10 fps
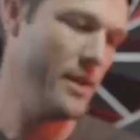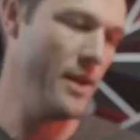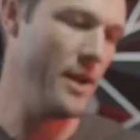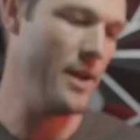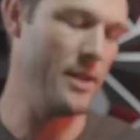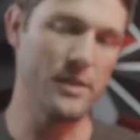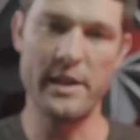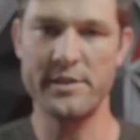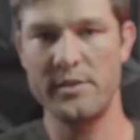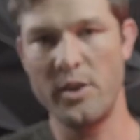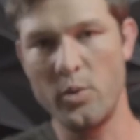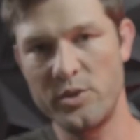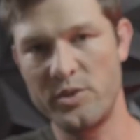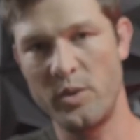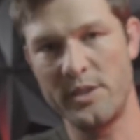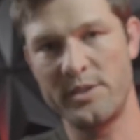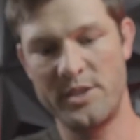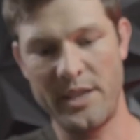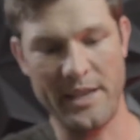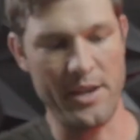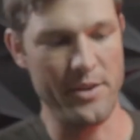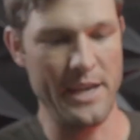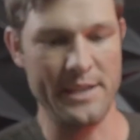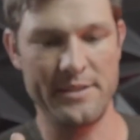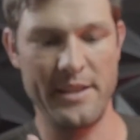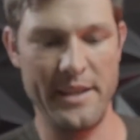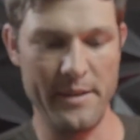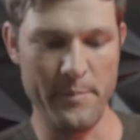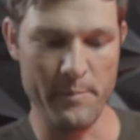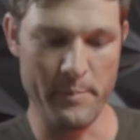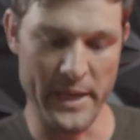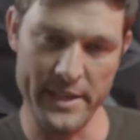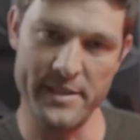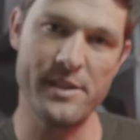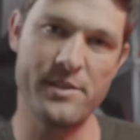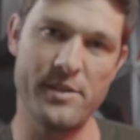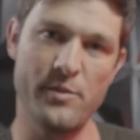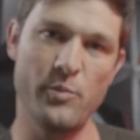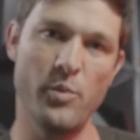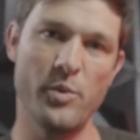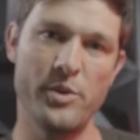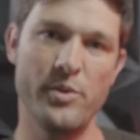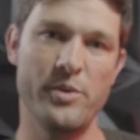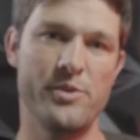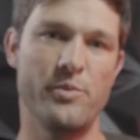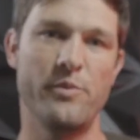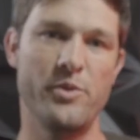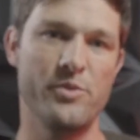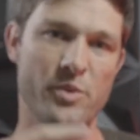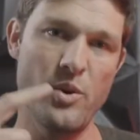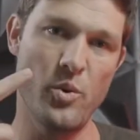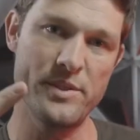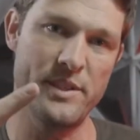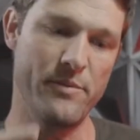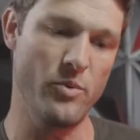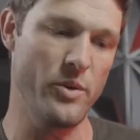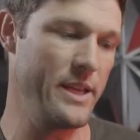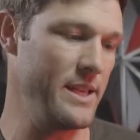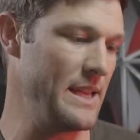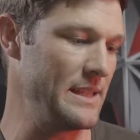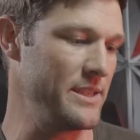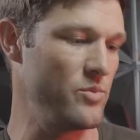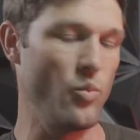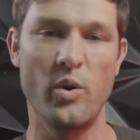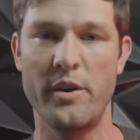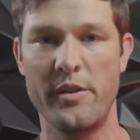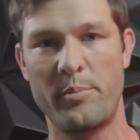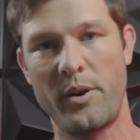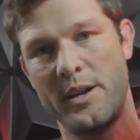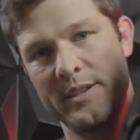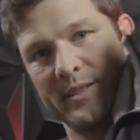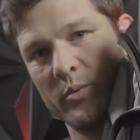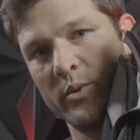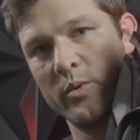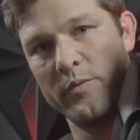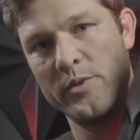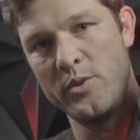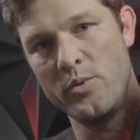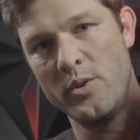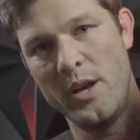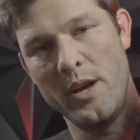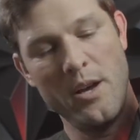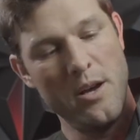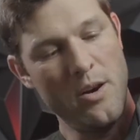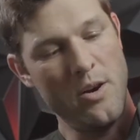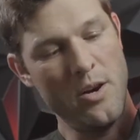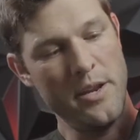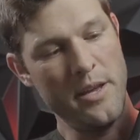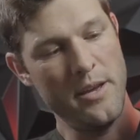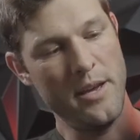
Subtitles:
Let us know what you want us to check out next. Pay attention when we're doing these reviews. We always give away at least one of the products that we review on